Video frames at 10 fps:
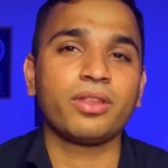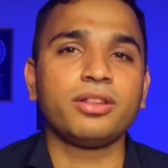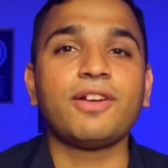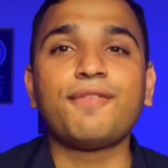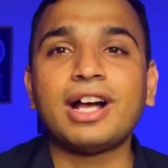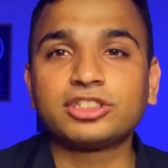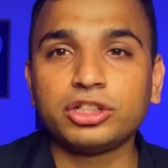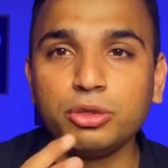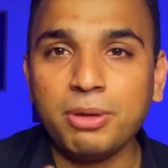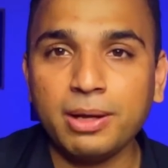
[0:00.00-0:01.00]
The faster
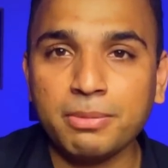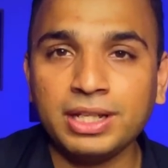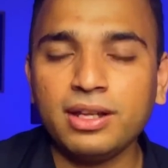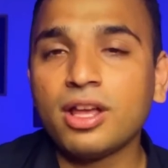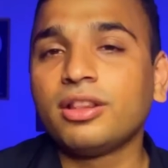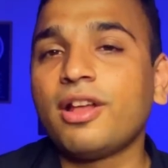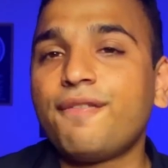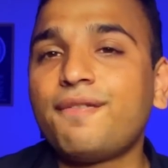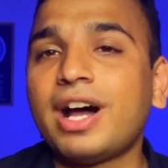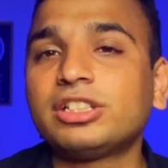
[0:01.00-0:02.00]
you make money, the
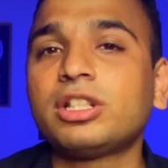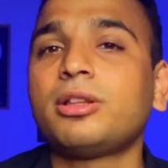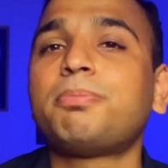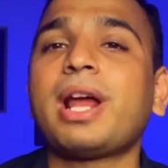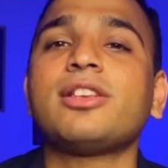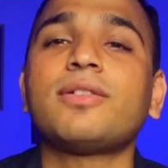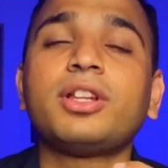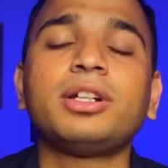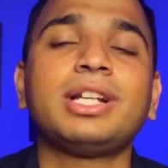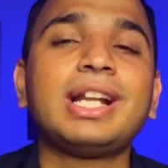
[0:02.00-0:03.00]
faster the price of the
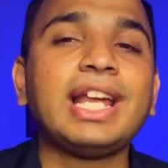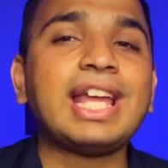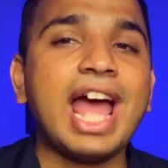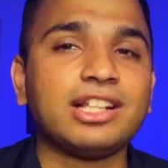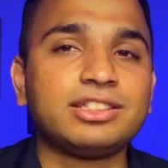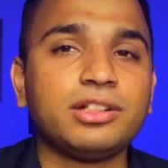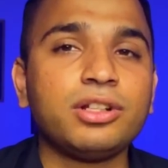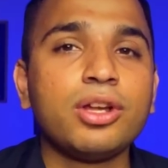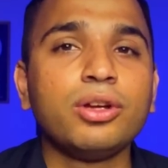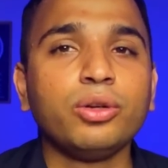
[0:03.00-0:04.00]
underlying asset
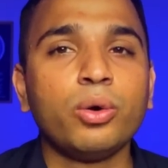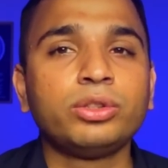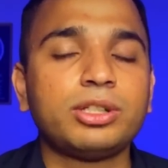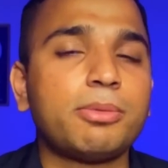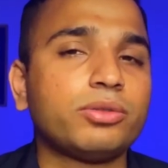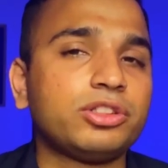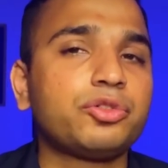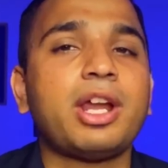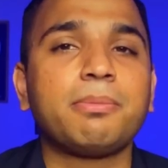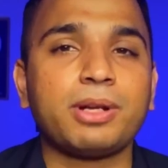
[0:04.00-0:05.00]
goes above the
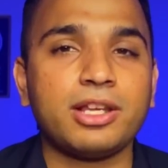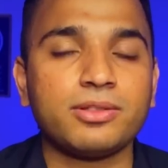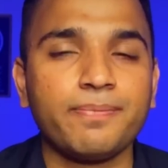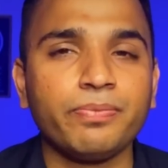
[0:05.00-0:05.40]
strike price.